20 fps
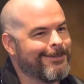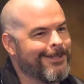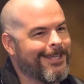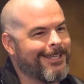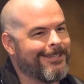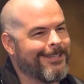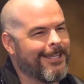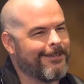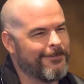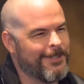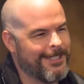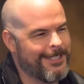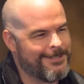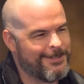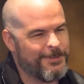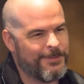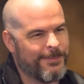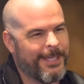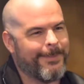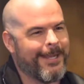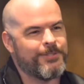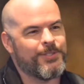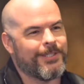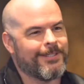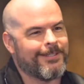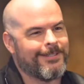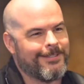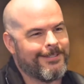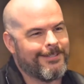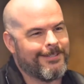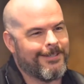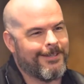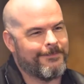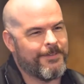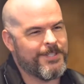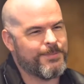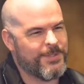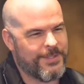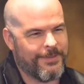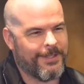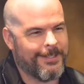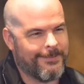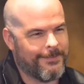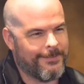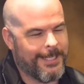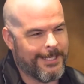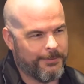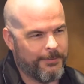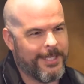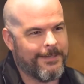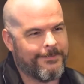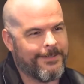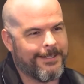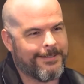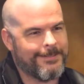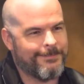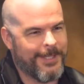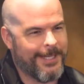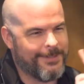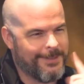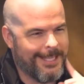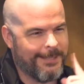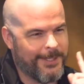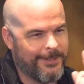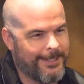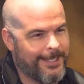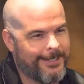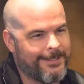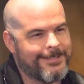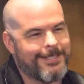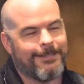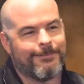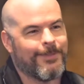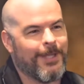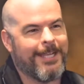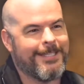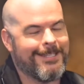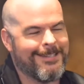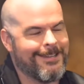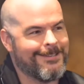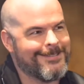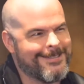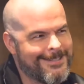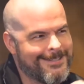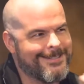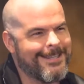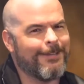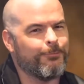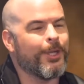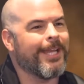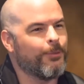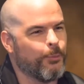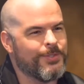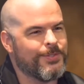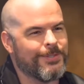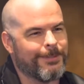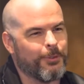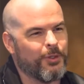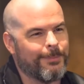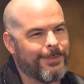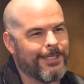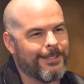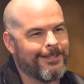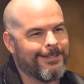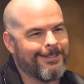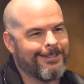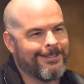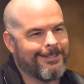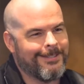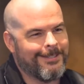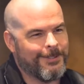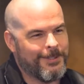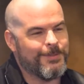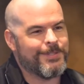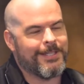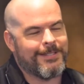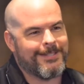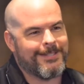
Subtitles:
I can really attune my magic very specifically for a great effect, but I have to think about it ahead of time. I need to decide what kind of wizard I'm going to be using these